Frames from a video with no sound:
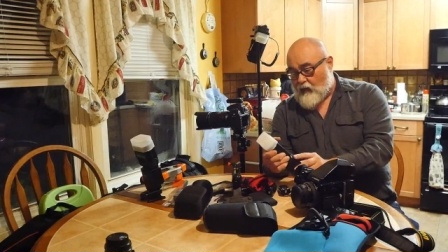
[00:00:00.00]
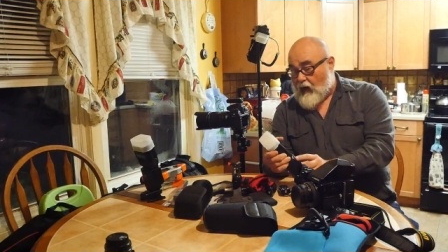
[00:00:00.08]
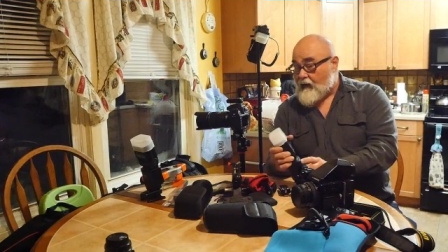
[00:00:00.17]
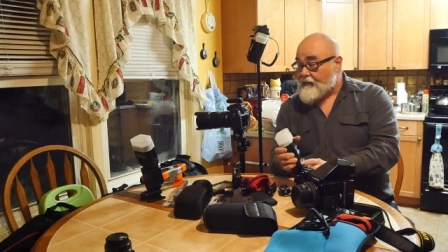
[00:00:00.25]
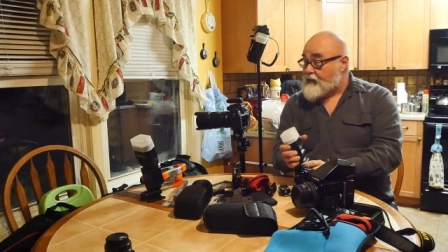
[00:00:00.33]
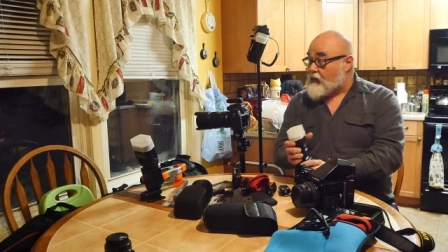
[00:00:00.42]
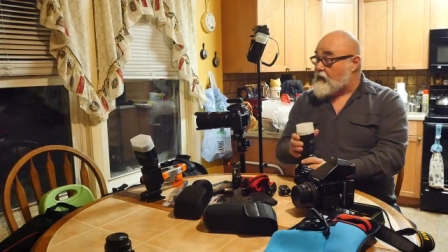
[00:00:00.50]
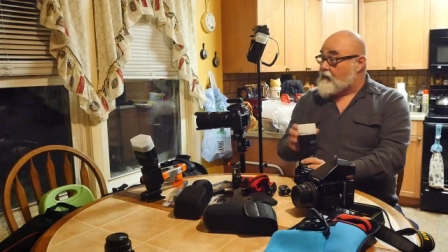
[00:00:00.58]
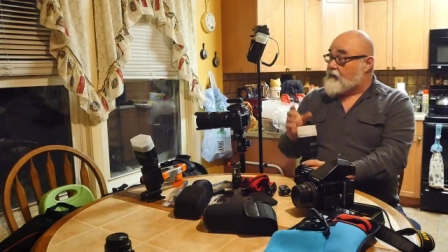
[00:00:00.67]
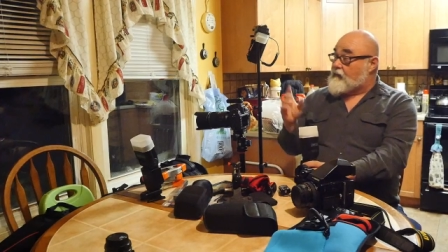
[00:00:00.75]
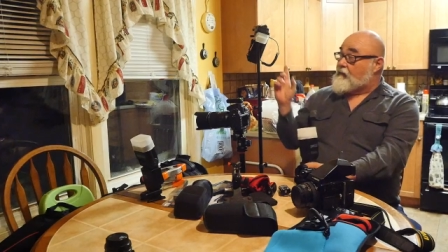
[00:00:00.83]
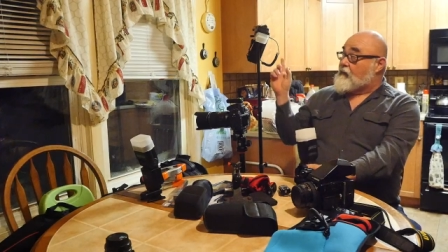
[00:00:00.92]
Well,
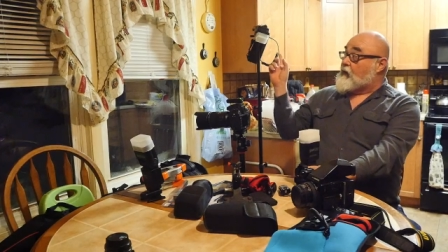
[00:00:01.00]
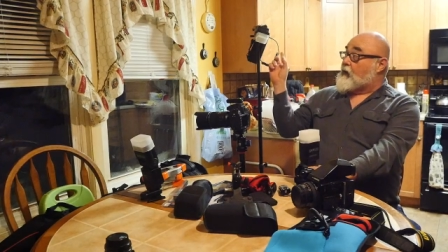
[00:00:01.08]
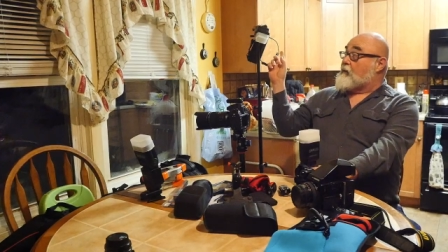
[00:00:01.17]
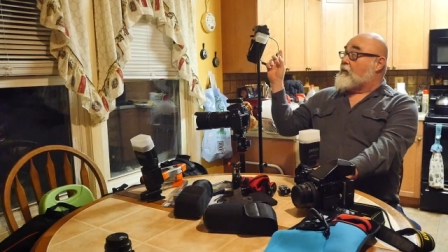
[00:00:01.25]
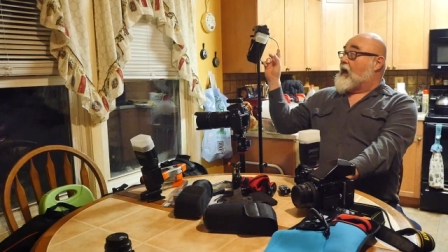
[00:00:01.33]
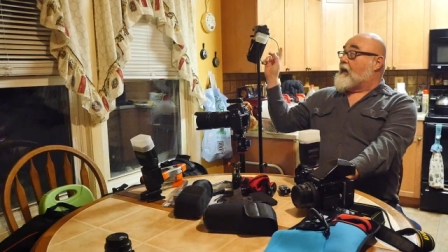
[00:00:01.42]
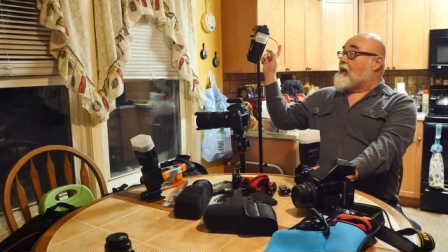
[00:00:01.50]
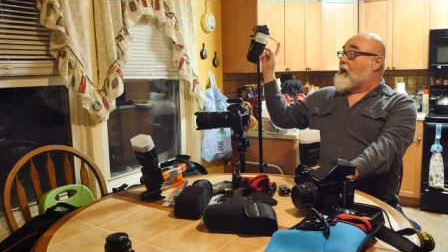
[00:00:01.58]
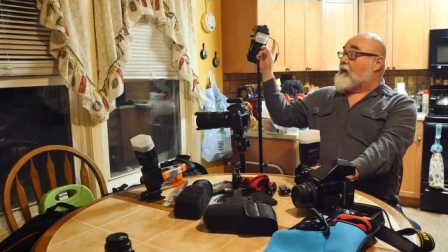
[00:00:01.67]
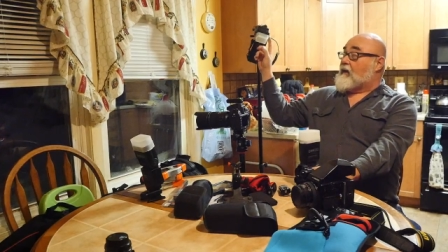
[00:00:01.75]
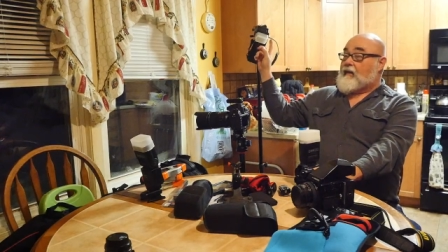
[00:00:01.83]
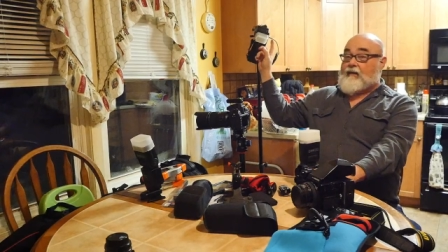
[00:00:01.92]
you can buy
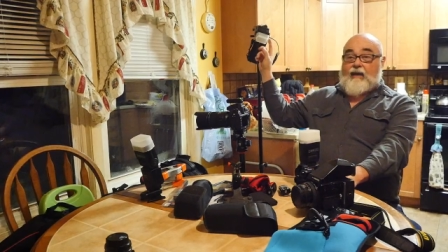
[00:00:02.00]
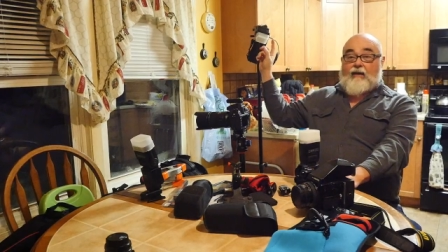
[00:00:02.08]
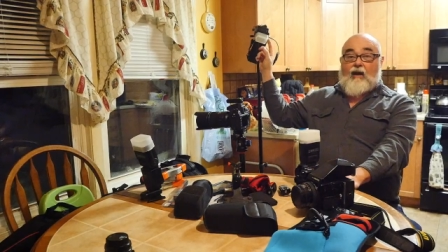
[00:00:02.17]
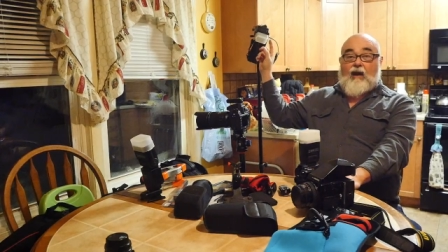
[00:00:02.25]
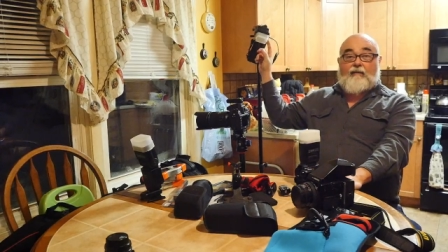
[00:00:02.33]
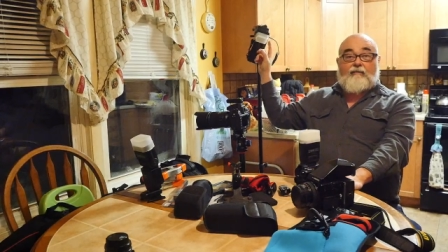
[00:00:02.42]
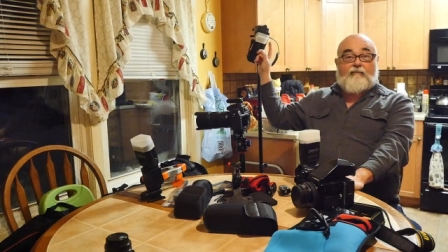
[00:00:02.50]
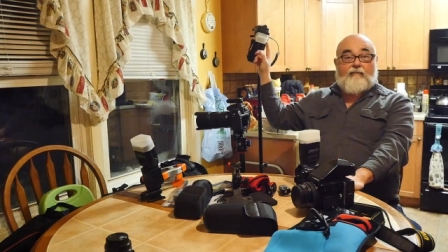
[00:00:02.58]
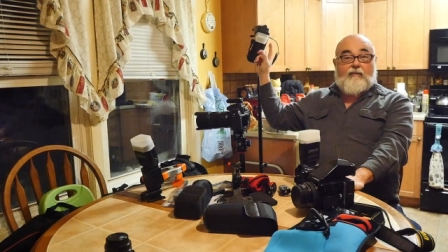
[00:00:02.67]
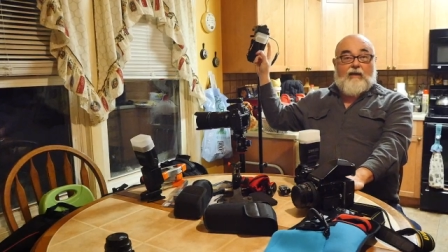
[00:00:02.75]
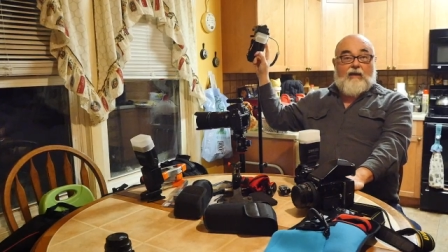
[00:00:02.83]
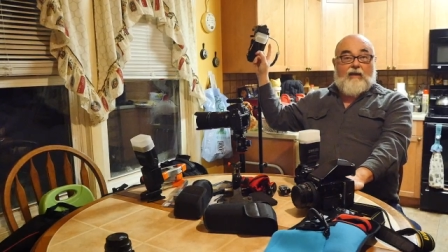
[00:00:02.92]
a Nikon
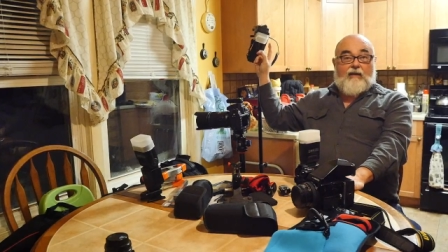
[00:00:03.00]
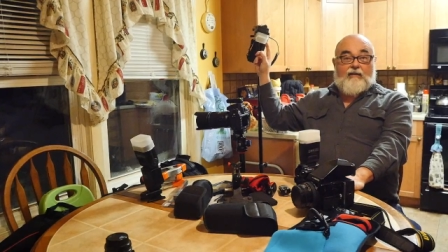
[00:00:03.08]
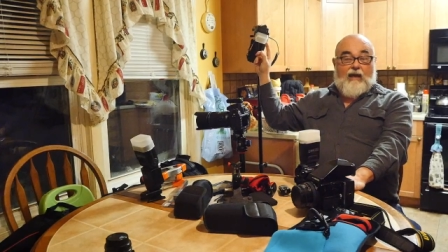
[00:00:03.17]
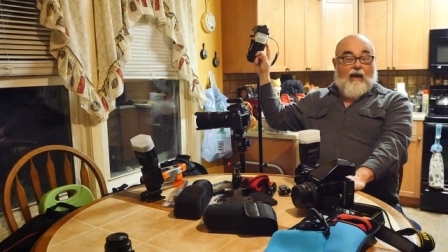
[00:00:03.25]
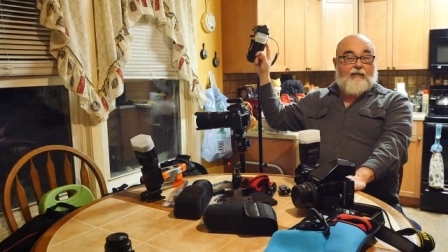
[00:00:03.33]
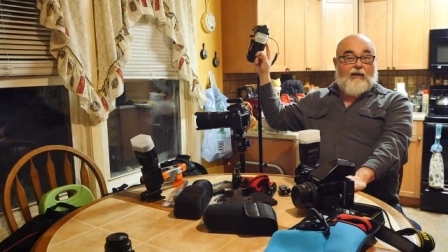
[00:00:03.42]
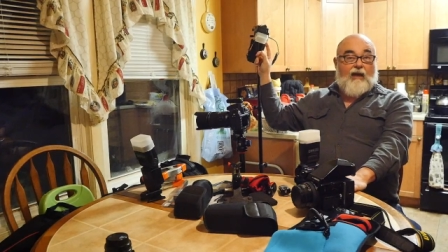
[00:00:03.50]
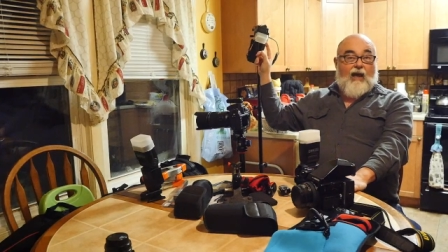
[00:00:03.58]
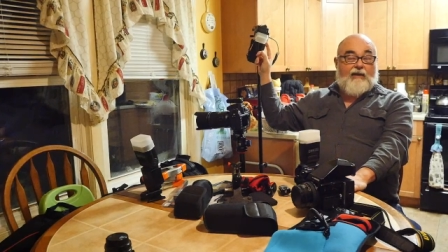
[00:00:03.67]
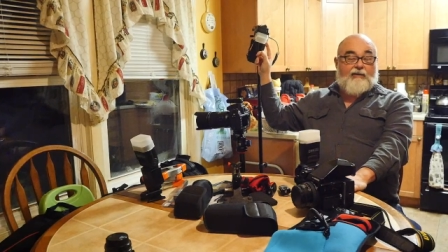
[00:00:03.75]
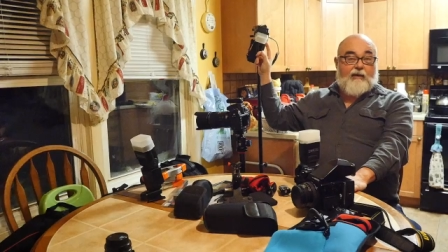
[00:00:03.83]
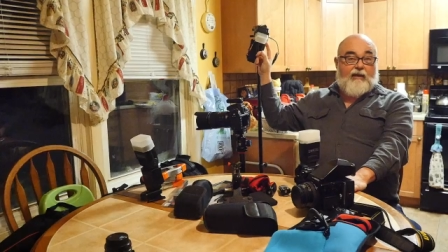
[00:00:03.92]

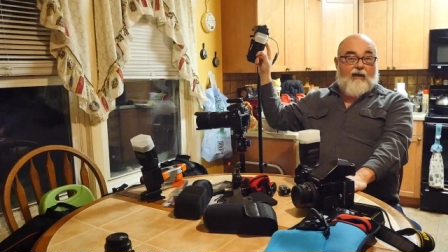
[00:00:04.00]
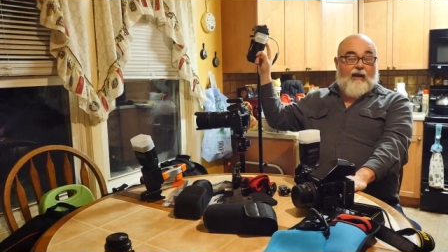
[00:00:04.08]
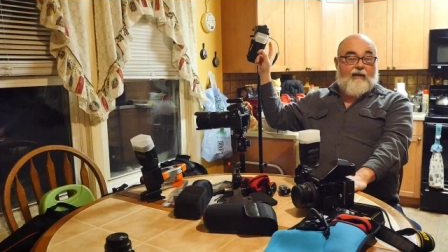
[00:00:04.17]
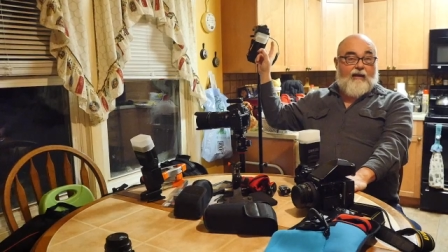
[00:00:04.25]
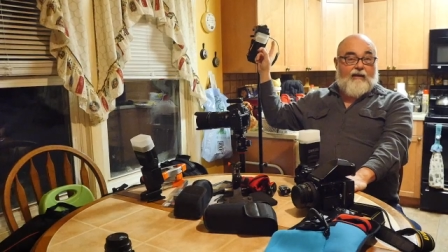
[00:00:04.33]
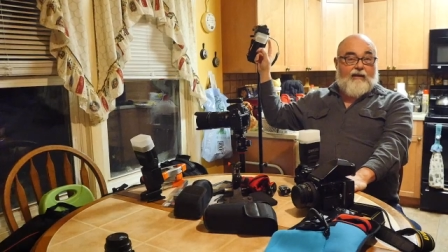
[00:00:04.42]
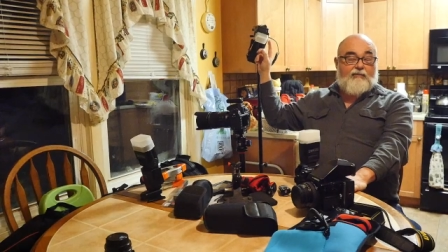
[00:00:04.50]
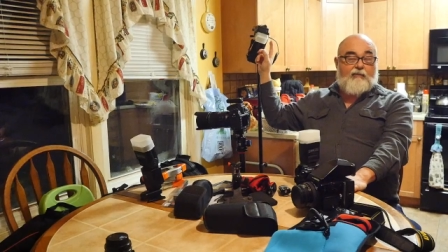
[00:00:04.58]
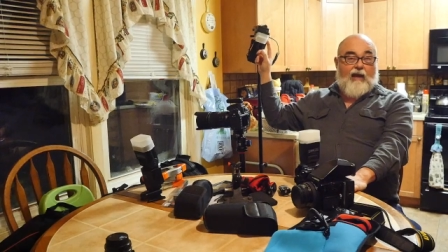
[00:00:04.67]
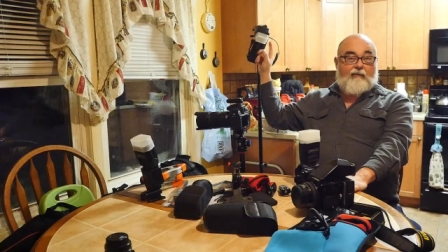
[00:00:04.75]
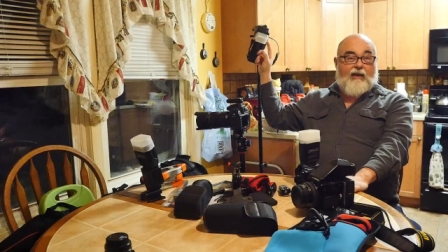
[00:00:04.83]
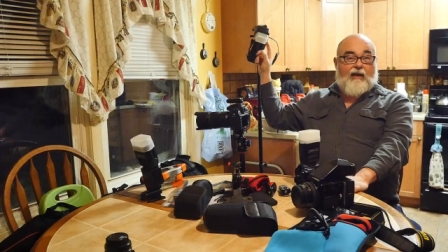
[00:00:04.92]
top-of-the-line speed light like this
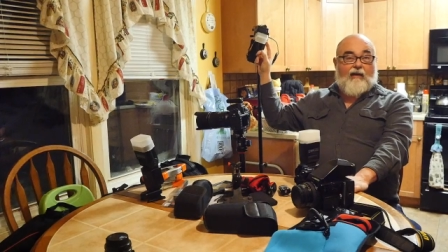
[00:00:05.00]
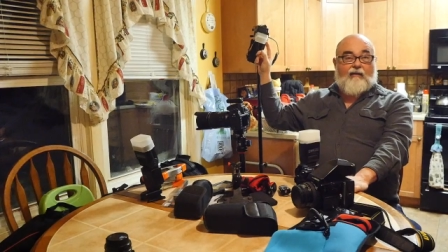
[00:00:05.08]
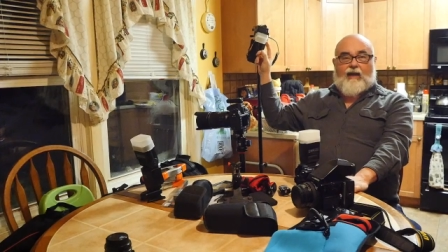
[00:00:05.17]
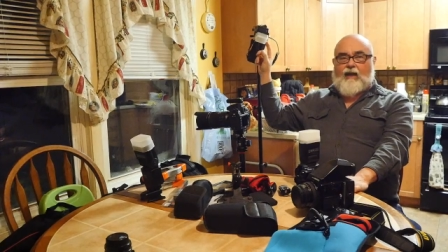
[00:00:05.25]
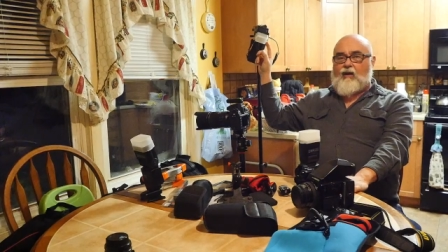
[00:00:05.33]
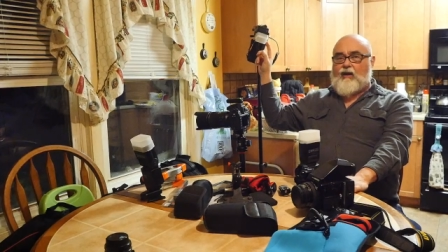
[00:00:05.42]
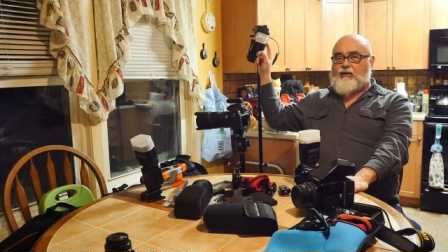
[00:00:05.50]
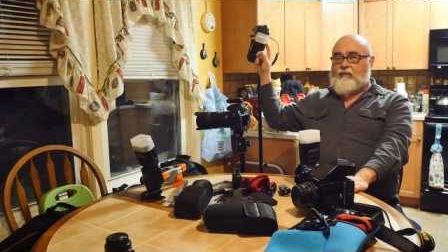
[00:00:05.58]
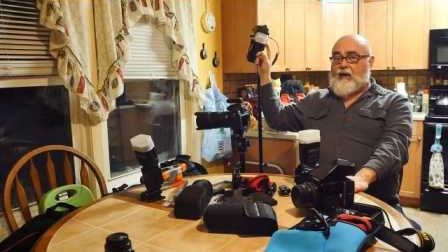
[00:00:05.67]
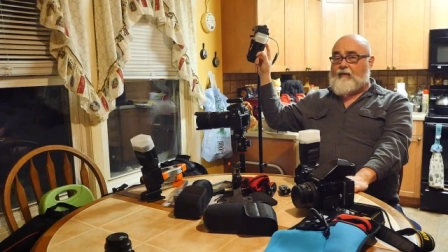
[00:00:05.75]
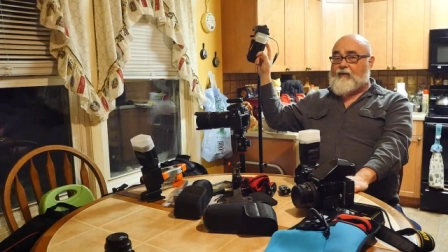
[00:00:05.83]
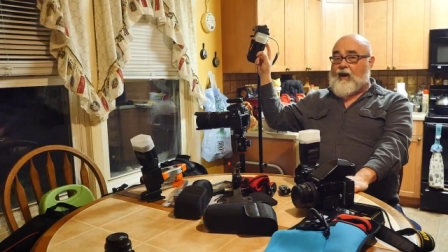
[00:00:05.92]
baby here, and they cost you
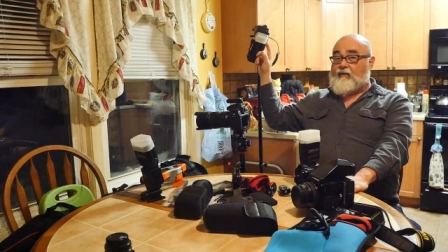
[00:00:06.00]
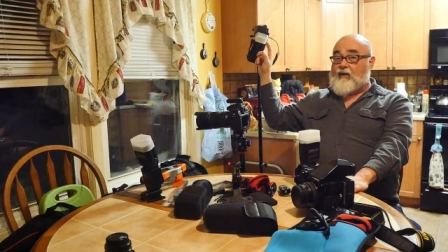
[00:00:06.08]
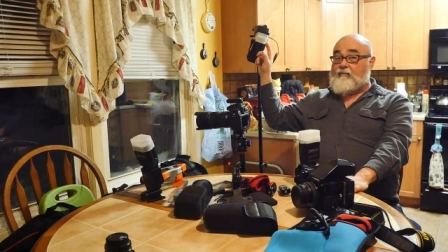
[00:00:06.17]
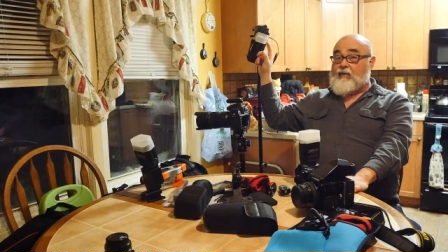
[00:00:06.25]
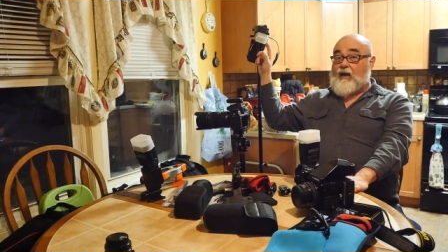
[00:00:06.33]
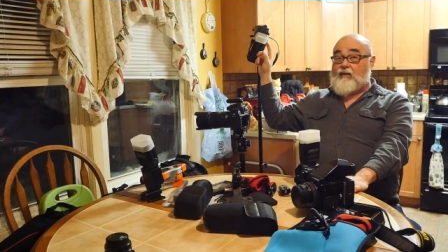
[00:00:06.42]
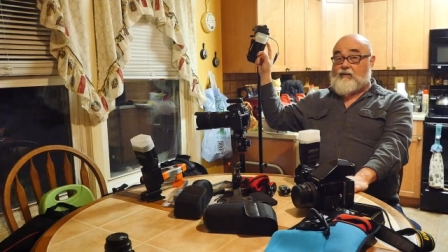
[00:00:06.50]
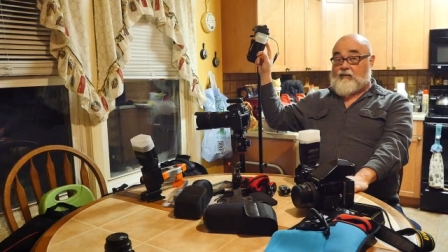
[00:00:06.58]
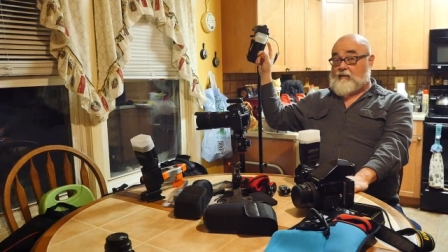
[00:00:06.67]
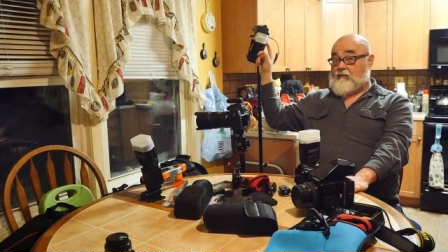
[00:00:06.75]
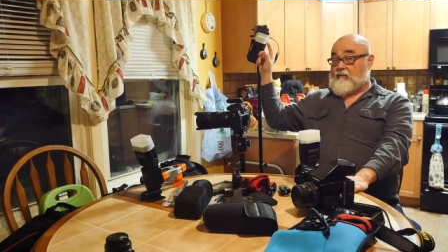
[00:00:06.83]
about $500.